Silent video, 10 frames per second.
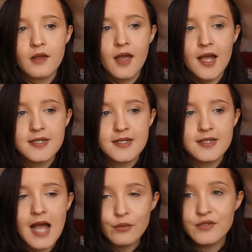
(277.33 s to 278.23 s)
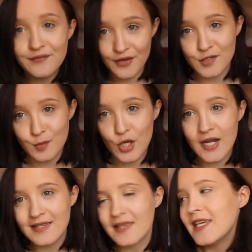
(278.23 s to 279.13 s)
And that was the first
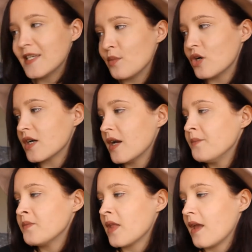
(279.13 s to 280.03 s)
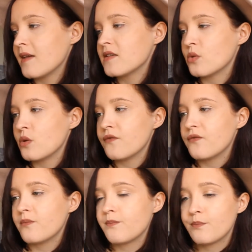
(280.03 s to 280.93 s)
book, and then this book is sort of
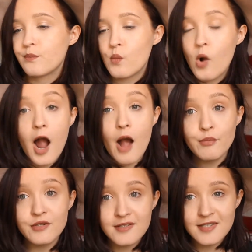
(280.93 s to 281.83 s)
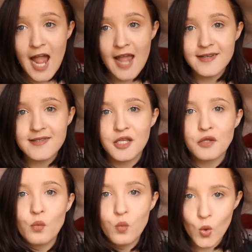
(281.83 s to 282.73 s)
what happens next. You
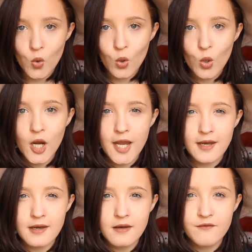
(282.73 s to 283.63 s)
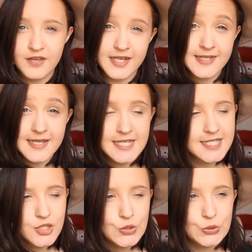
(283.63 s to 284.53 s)
know, the war in the city,
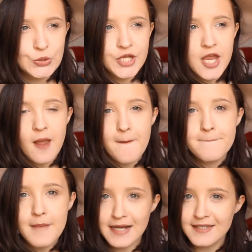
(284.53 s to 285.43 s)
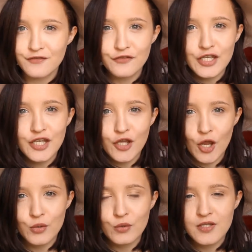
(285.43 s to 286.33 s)
as it's called, massively
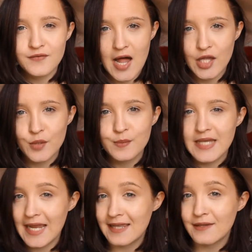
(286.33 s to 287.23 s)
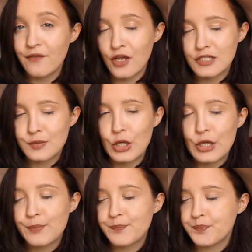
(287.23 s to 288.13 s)
develops in the first
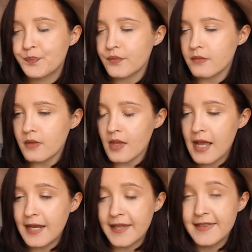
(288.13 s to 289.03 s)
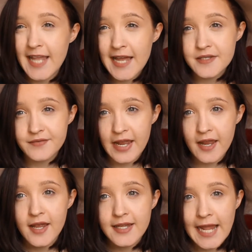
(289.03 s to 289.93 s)
book, and at the end of
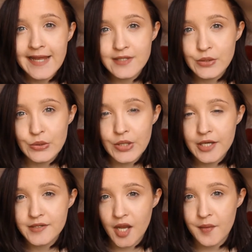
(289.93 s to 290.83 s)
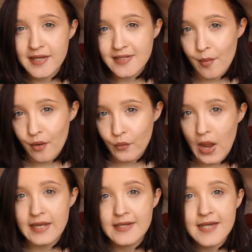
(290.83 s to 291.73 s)
it, Kate and August go their separate
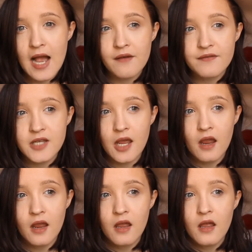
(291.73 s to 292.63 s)
ways after